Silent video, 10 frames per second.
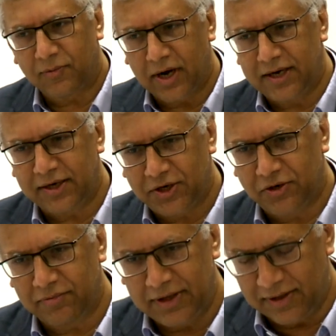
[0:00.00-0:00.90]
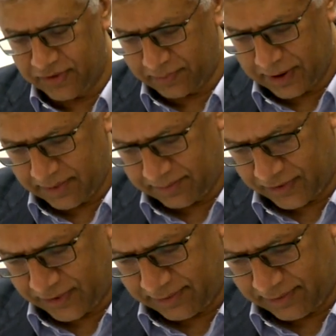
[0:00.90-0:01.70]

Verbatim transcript: Why didn't you read those poems you